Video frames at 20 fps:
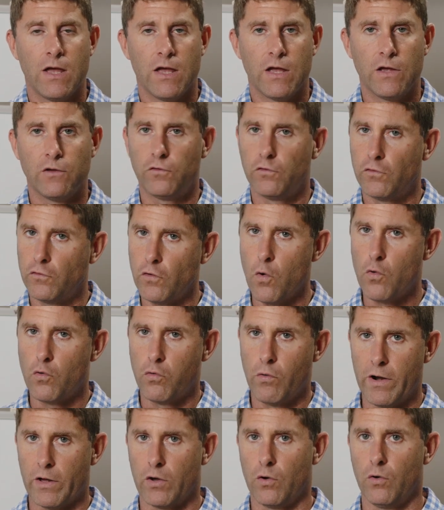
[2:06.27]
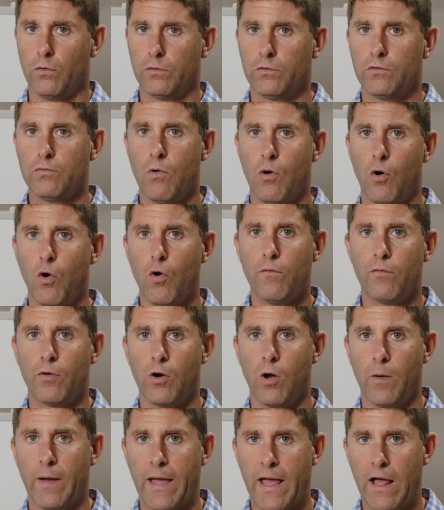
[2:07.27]
is so critical to our
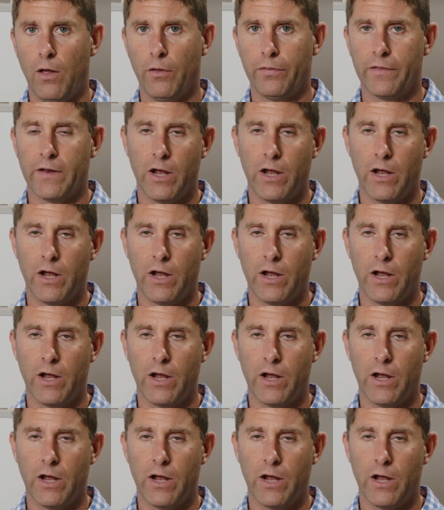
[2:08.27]
overall health.